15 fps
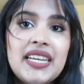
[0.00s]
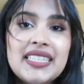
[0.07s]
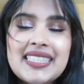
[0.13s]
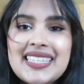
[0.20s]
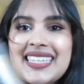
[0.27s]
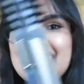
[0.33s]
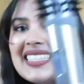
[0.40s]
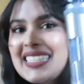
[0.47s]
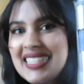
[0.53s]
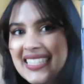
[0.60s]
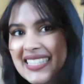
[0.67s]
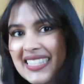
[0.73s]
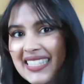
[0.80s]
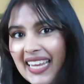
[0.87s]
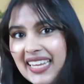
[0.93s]
It's
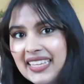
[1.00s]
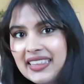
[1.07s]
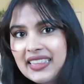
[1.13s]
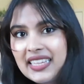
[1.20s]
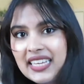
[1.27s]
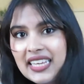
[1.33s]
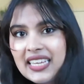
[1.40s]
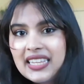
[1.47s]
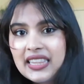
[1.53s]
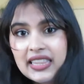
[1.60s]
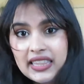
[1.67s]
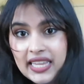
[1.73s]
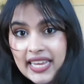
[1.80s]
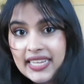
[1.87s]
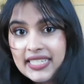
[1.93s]
insanely
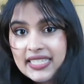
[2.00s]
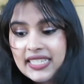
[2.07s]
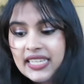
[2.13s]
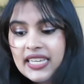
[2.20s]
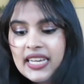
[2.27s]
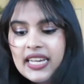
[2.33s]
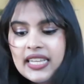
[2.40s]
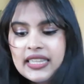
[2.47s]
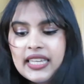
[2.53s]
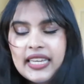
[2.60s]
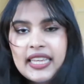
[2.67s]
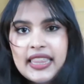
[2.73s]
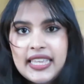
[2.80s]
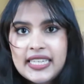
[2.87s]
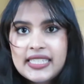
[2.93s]
light.
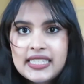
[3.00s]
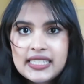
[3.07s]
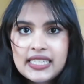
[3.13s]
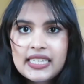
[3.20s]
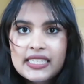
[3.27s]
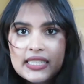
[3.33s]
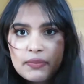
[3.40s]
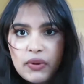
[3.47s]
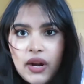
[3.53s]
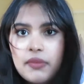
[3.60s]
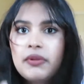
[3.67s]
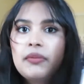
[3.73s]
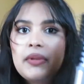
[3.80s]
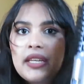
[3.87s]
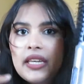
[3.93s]
Like, this is
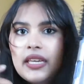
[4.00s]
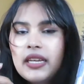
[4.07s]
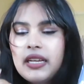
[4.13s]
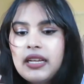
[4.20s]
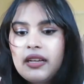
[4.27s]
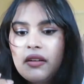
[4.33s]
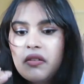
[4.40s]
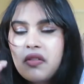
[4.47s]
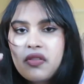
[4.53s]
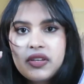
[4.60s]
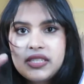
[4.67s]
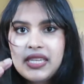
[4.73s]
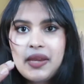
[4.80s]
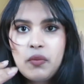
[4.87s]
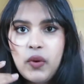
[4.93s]
probably the
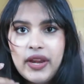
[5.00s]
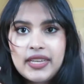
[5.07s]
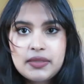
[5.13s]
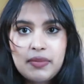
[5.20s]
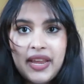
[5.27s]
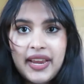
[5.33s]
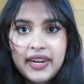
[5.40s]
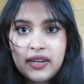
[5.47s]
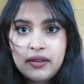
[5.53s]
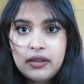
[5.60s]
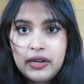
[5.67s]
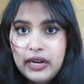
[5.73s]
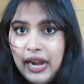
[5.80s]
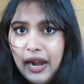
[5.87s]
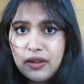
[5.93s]
same weight as my
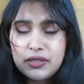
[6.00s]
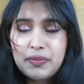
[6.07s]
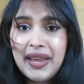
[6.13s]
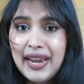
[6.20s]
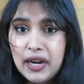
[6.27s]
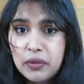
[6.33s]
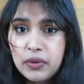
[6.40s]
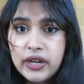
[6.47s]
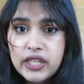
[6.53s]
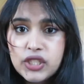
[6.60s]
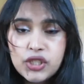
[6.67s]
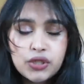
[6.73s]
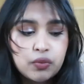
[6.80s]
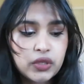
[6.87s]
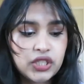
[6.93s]

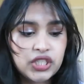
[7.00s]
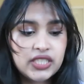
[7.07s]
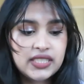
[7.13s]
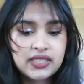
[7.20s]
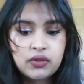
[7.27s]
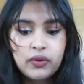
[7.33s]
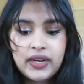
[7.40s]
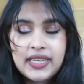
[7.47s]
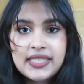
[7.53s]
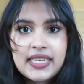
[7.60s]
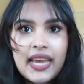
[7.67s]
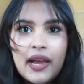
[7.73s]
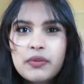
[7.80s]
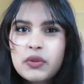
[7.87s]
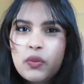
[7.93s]
hairbrush, which is crazy.
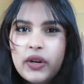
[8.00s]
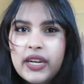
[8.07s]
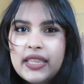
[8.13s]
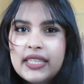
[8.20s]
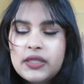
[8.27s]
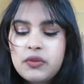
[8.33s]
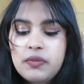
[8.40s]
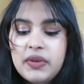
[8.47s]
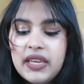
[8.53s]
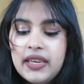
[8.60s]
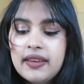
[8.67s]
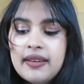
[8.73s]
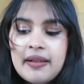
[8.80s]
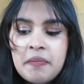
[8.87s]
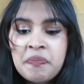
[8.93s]
I was worried this would
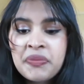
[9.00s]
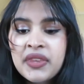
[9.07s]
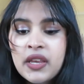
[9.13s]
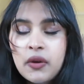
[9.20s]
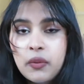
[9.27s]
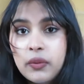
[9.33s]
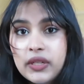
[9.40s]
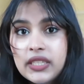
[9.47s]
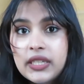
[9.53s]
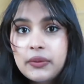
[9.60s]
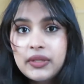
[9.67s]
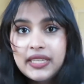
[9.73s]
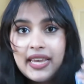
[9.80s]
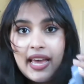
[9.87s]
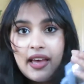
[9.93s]
be
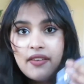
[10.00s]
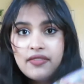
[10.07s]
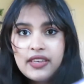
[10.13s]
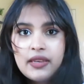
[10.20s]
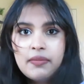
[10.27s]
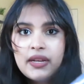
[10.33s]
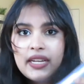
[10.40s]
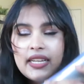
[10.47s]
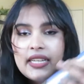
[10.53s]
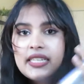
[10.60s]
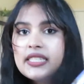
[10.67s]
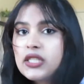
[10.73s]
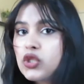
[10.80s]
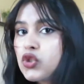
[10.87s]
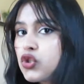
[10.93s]
really heavy, but it
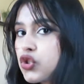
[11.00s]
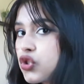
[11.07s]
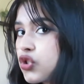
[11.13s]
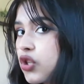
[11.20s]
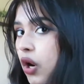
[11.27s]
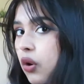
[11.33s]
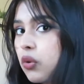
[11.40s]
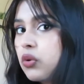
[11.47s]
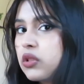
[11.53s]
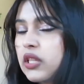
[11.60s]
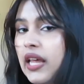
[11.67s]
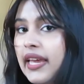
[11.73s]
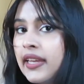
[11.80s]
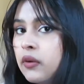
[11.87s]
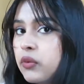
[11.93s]
is so
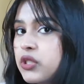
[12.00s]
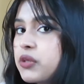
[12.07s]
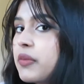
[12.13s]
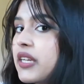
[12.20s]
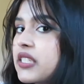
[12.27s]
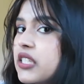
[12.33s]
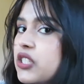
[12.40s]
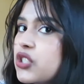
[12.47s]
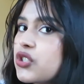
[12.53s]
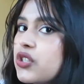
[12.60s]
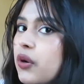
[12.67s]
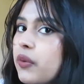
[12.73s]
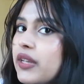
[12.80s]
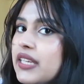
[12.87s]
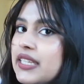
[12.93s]
light, which makes it
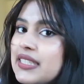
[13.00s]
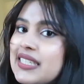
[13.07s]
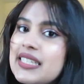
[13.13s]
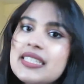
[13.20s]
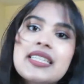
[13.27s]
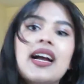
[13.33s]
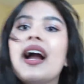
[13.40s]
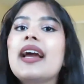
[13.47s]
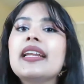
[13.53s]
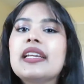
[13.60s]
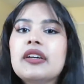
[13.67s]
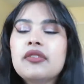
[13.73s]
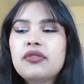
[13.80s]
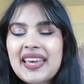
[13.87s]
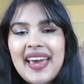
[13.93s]
so easy to kind
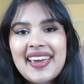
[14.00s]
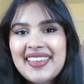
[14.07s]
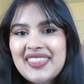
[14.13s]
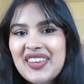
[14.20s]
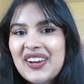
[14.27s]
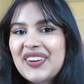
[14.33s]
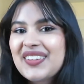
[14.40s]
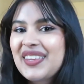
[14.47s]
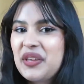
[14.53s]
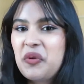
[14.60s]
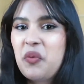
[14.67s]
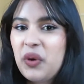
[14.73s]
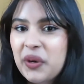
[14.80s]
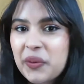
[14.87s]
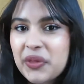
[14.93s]
of get in there and
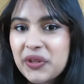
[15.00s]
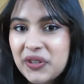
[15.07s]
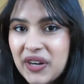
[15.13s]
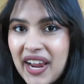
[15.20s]
like work with your